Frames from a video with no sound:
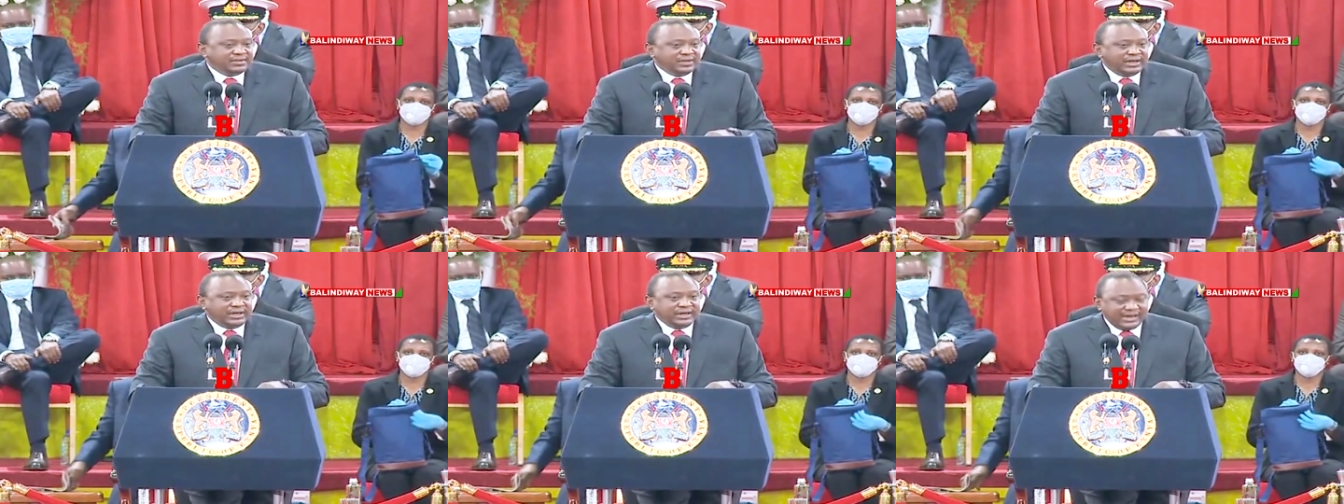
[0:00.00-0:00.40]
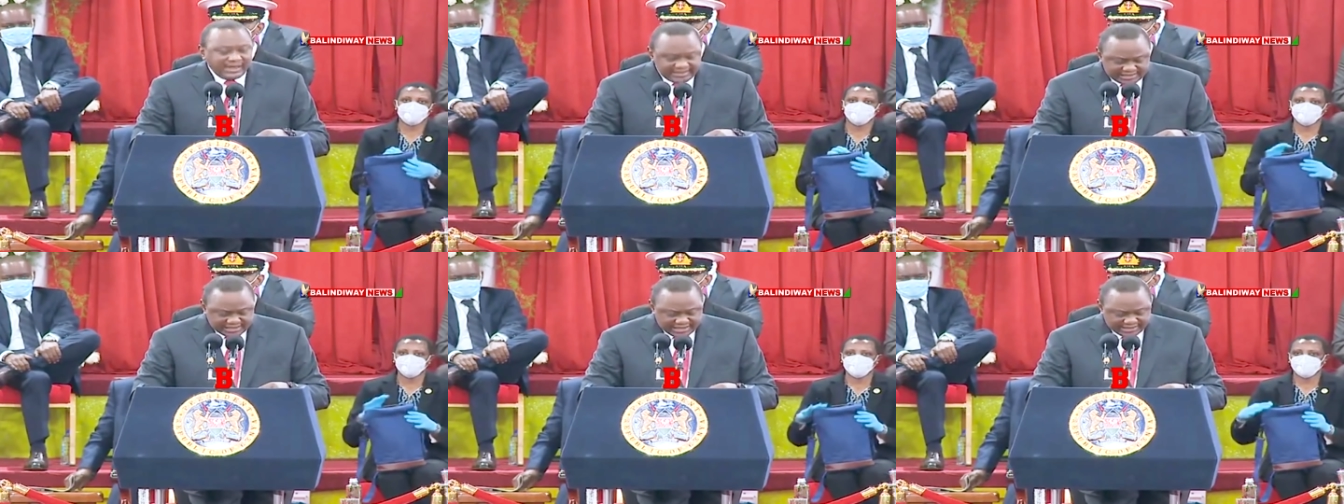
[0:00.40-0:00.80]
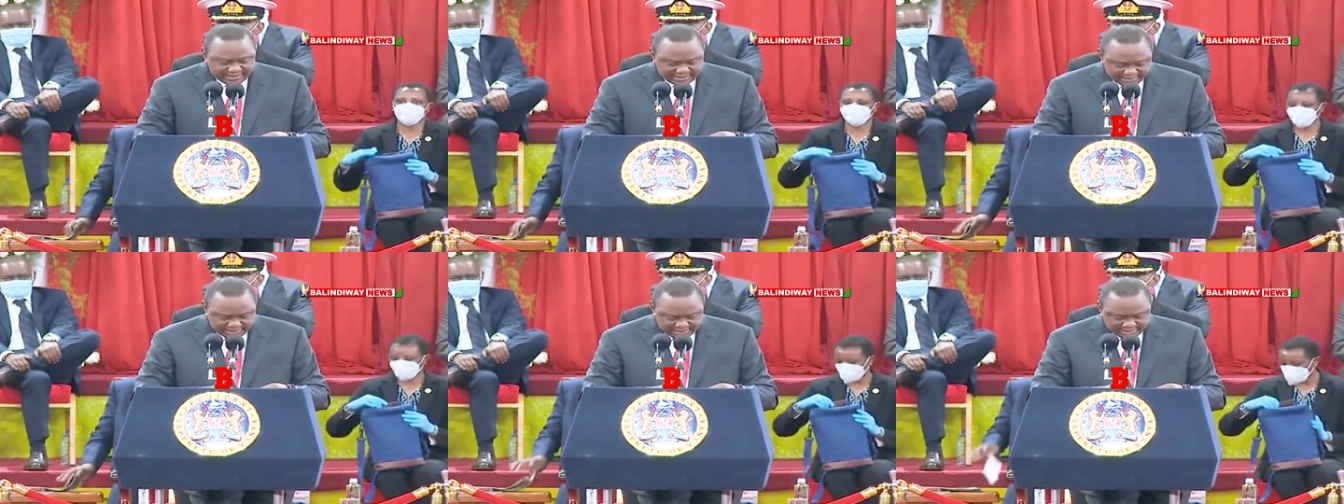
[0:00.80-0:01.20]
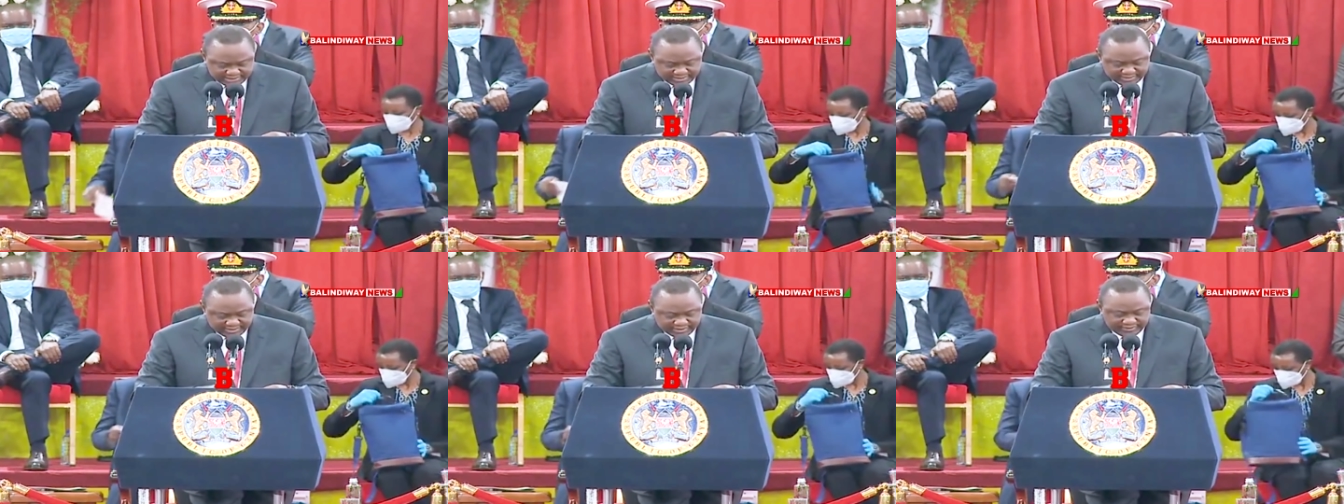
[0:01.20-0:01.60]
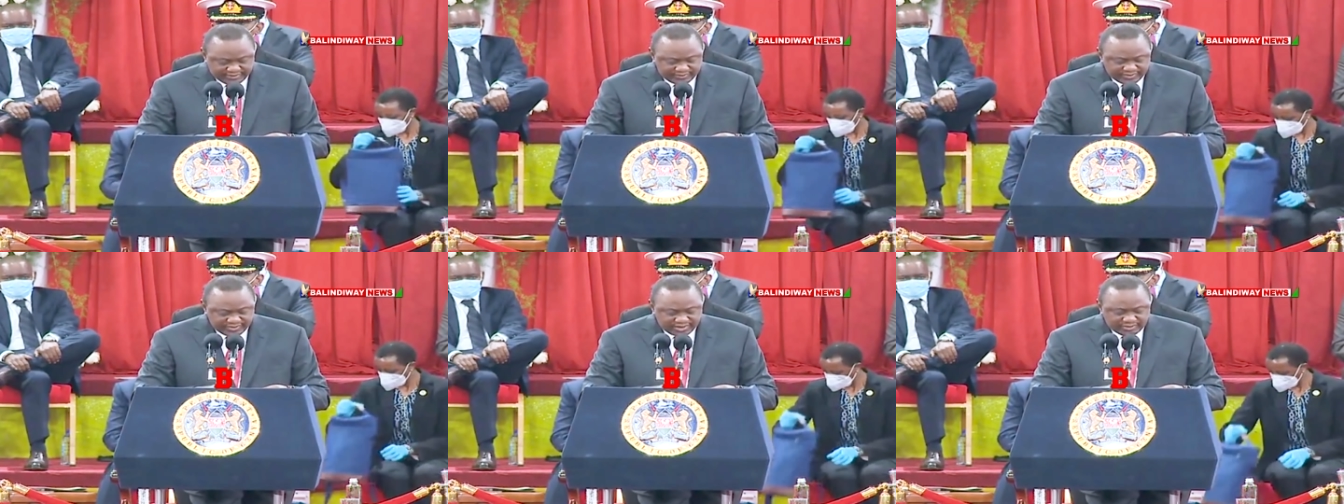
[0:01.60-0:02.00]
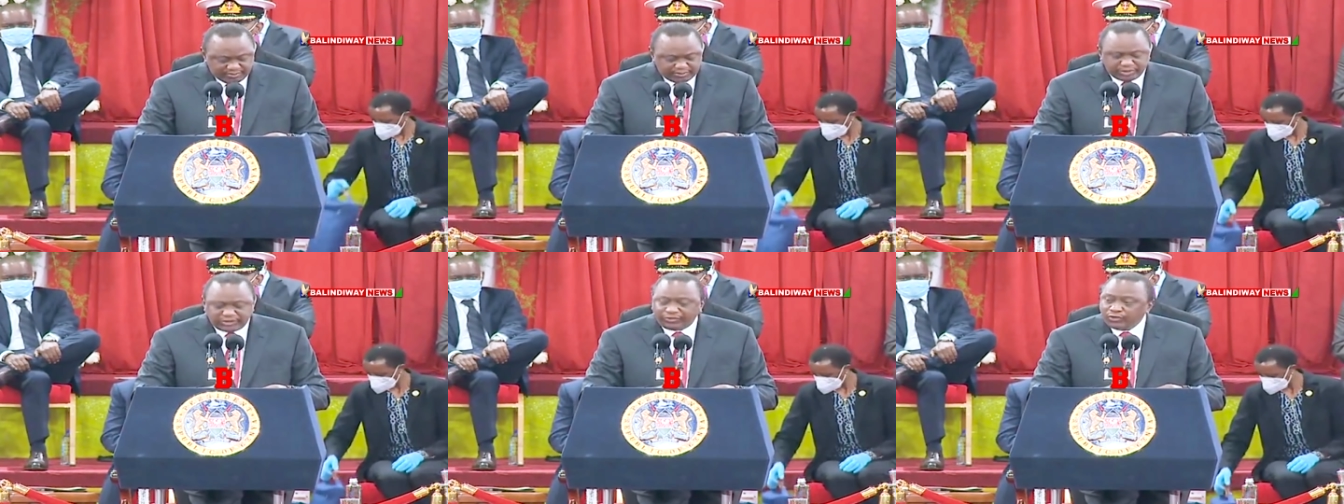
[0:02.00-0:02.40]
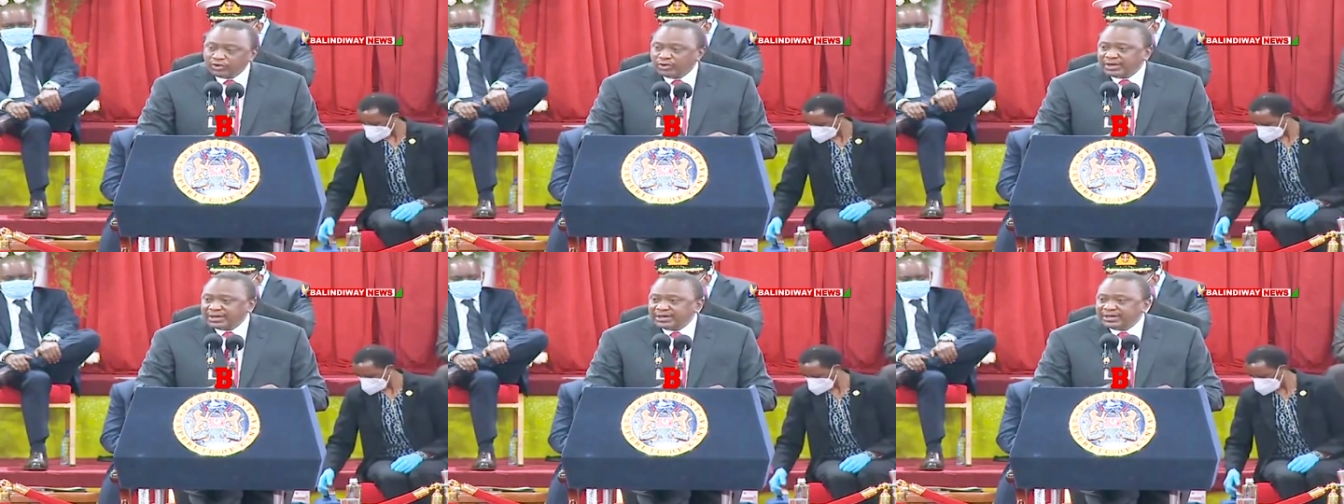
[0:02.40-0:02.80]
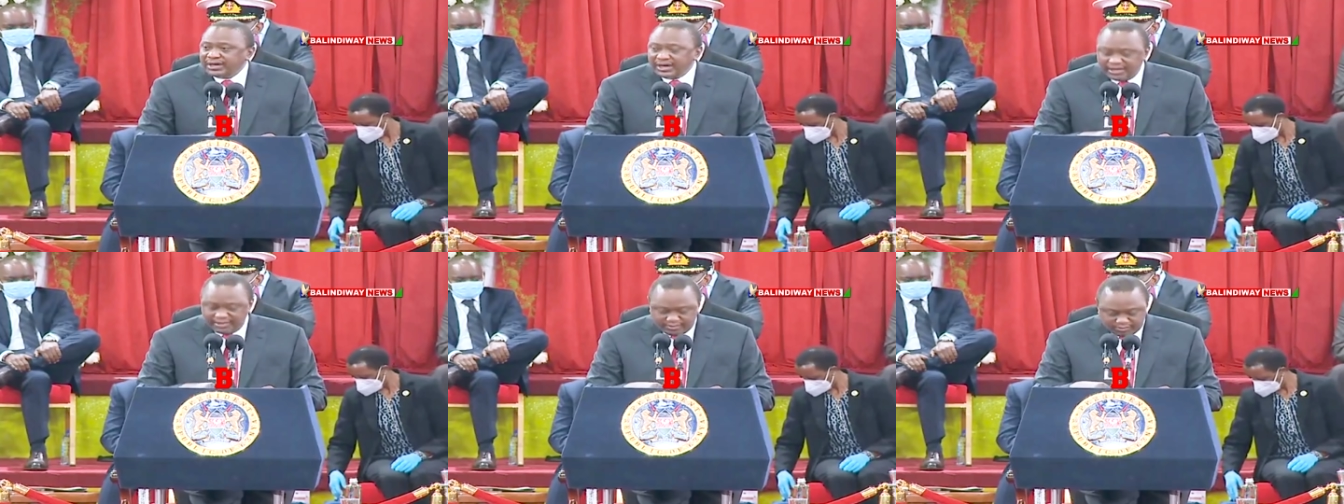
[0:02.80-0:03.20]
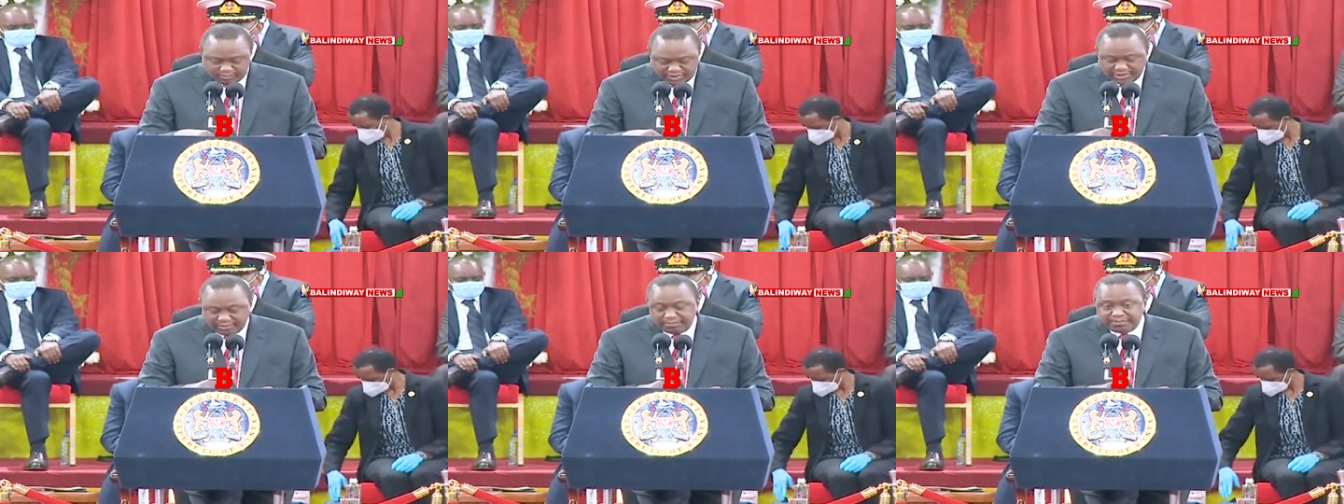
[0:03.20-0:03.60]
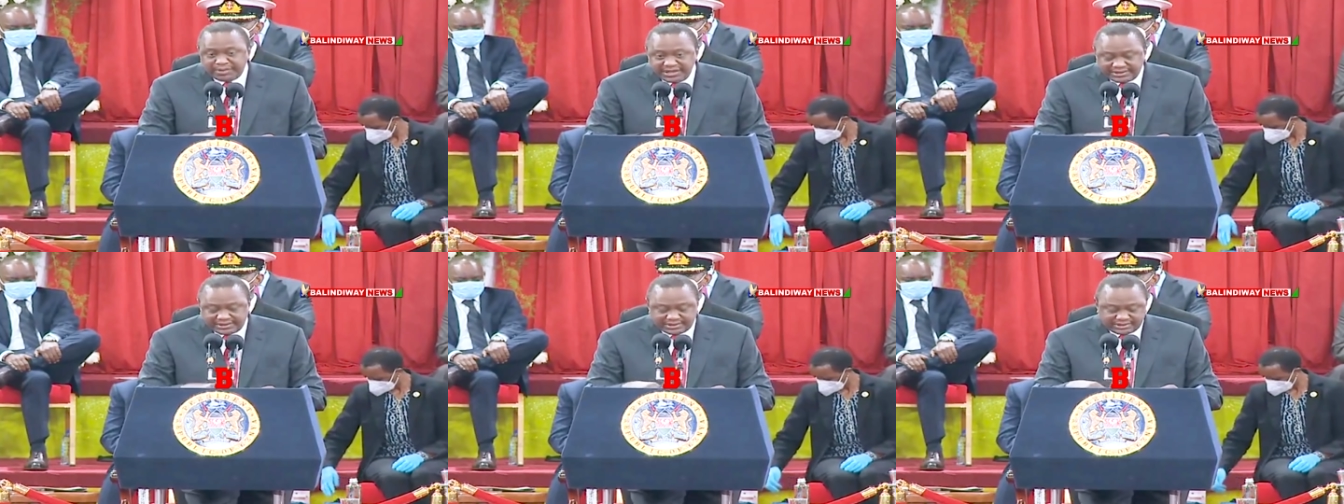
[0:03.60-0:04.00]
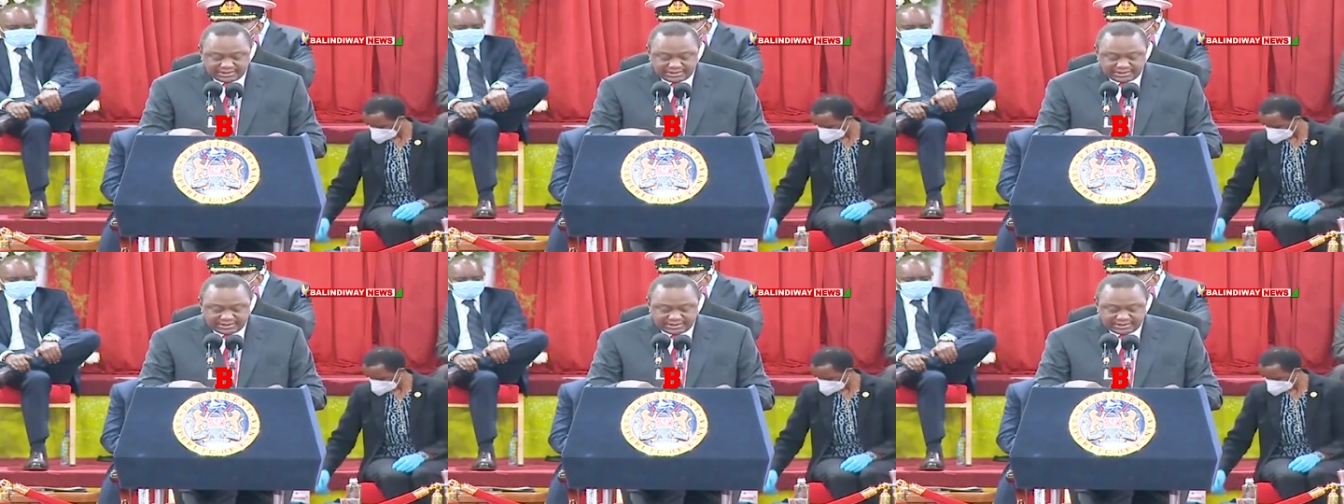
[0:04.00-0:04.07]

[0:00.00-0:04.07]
and let us push forward and bring peace